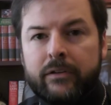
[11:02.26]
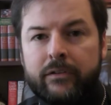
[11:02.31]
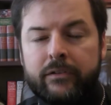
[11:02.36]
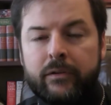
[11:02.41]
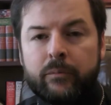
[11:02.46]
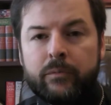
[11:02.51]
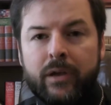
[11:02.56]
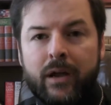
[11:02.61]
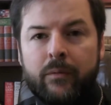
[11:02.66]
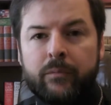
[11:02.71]

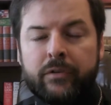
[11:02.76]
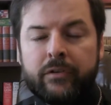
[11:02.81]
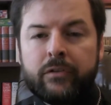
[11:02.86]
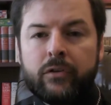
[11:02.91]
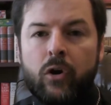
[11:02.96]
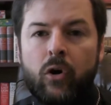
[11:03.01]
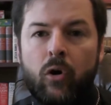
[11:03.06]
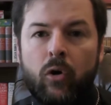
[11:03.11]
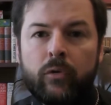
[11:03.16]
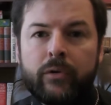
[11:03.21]
sometimes it's
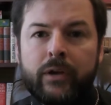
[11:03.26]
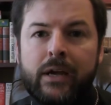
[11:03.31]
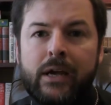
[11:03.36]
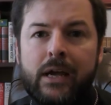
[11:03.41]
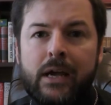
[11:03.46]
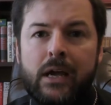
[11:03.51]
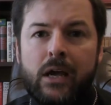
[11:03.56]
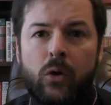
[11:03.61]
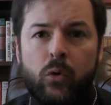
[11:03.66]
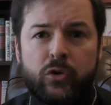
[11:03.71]
called,
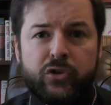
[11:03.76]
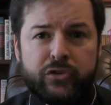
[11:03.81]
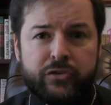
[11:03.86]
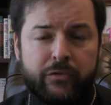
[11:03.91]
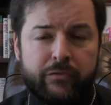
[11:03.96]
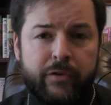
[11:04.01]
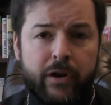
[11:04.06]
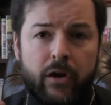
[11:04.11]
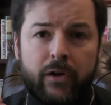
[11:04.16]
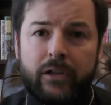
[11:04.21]
which is a
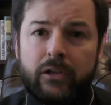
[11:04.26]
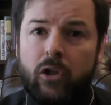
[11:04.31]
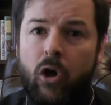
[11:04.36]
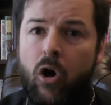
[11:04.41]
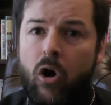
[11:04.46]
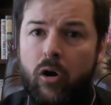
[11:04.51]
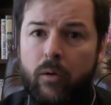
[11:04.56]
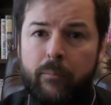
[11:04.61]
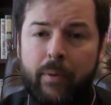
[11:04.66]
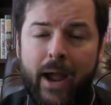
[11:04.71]
very
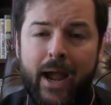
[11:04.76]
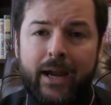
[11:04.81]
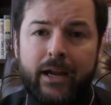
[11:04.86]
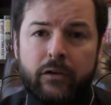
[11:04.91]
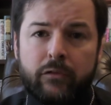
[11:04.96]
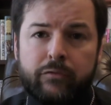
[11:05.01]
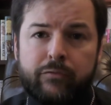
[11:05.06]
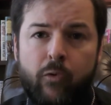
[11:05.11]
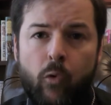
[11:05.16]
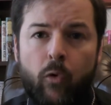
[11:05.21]
long back
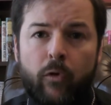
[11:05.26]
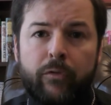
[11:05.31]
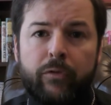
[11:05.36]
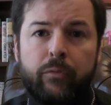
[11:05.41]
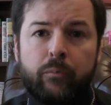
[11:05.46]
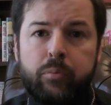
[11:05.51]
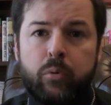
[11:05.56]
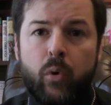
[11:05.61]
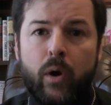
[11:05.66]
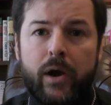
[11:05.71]
and
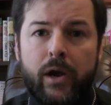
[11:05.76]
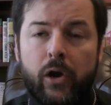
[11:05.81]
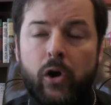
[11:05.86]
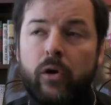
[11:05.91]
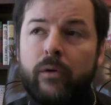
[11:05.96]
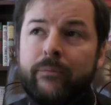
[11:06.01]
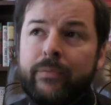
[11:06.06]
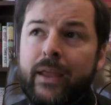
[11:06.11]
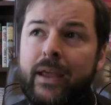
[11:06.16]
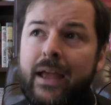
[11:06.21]
forth
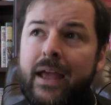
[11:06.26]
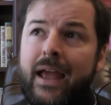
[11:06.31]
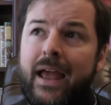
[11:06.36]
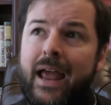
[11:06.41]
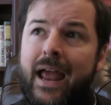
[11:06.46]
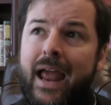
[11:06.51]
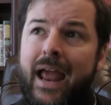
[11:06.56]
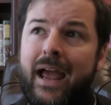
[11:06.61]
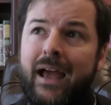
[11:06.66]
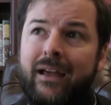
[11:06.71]
prayer,
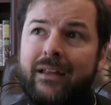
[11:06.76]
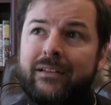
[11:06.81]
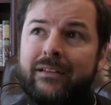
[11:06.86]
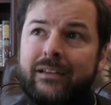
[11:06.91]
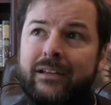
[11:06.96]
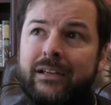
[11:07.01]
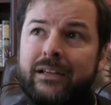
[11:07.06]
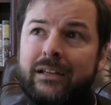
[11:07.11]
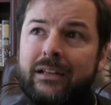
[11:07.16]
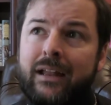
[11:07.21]
and
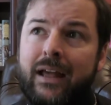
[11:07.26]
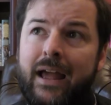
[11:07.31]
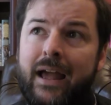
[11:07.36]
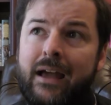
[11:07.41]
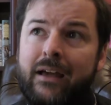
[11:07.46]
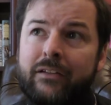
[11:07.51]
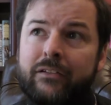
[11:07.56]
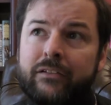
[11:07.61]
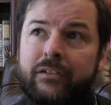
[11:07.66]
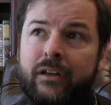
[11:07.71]
it
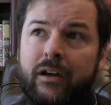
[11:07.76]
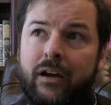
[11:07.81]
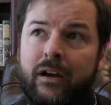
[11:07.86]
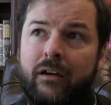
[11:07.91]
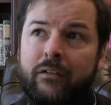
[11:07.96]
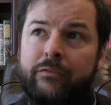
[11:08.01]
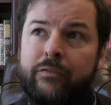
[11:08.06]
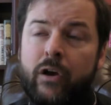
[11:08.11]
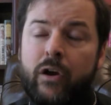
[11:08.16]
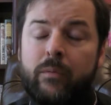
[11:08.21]
has
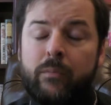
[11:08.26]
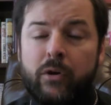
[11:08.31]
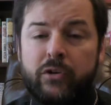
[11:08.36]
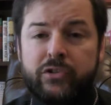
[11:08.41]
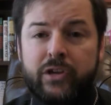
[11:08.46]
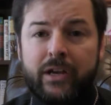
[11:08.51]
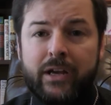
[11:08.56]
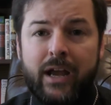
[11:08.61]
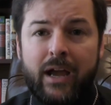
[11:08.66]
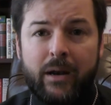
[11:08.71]
very much
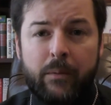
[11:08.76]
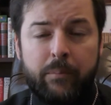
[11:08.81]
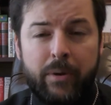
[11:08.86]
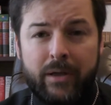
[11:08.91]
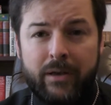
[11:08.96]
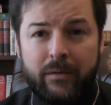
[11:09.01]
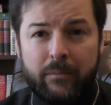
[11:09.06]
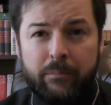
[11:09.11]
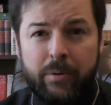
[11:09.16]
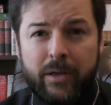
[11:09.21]
a kind of
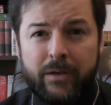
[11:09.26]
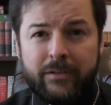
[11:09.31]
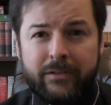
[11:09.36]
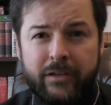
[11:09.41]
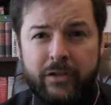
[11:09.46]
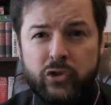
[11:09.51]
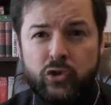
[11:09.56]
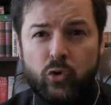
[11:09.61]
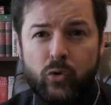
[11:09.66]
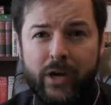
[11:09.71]

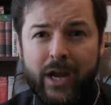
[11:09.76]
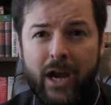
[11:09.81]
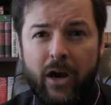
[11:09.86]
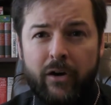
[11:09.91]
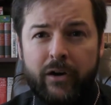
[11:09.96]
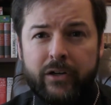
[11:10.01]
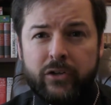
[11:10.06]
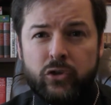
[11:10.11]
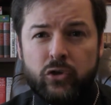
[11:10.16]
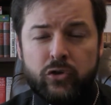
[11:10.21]
penitential
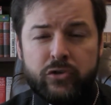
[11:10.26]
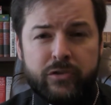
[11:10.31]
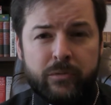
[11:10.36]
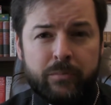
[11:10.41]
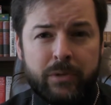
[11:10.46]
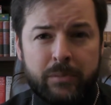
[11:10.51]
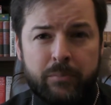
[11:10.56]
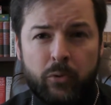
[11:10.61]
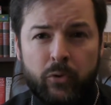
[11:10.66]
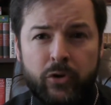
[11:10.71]
character. Some
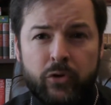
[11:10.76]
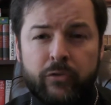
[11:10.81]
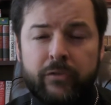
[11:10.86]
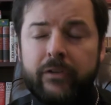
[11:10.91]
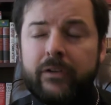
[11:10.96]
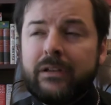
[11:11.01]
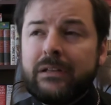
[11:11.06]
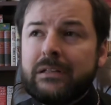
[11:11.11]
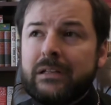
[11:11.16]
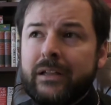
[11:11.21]
people use
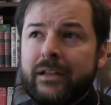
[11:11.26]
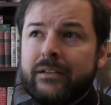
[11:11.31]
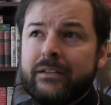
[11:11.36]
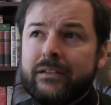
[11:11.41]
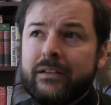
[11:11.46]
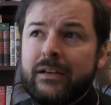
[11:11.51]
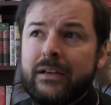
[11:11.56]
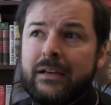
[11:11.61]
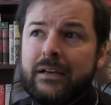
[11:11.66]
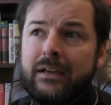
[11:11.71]
it in
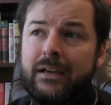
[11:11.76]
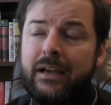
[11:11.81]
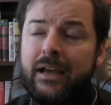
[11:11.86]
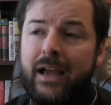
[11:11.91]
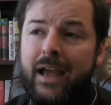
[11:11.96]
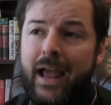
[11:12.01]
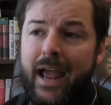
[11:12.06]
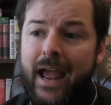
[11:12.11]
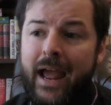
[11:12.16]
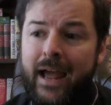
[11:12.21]
Lent,
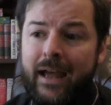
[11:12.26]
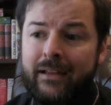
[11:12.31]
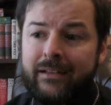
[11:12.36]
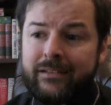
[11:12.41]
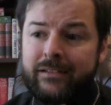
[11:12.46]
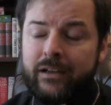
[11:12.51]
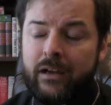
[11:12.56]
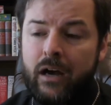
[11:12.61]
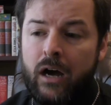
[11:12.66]
and